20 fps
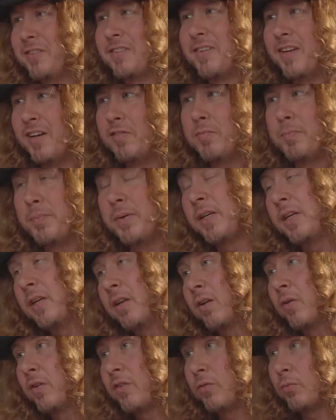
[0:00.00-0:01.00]
stuff, but you
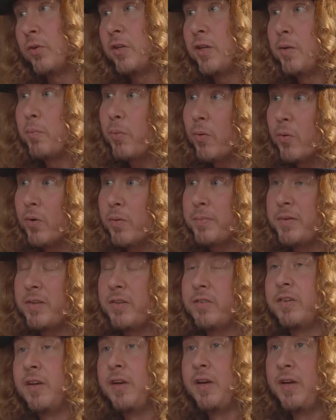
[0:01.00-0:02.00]
know, it's really important
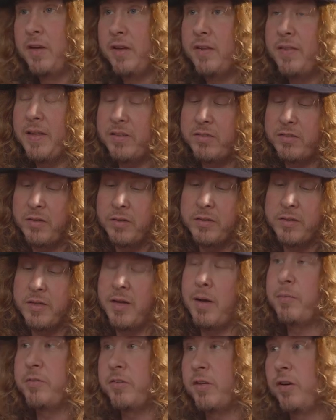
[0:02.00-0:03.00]
because that's the other thing.
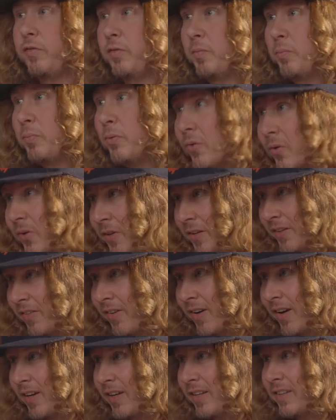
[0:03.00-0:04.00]
I'm self-employed,
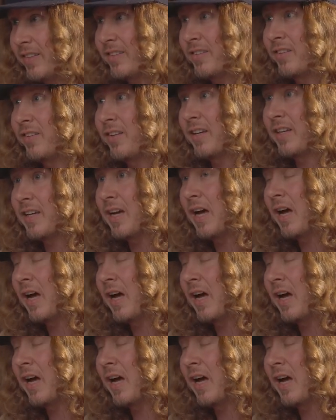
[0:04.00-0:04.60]
right? So like